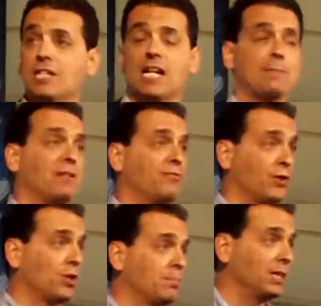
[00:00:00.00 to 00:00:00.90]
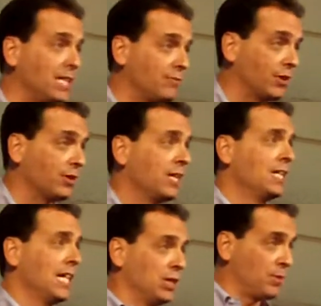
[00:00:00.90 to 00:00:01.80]
that I'm a firm believer
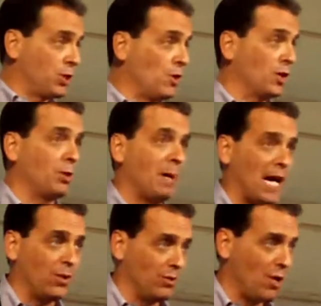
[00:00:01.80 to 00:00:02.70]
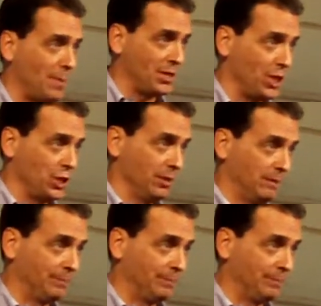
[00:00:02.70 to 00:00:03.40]
in the rhetorical power of repetition.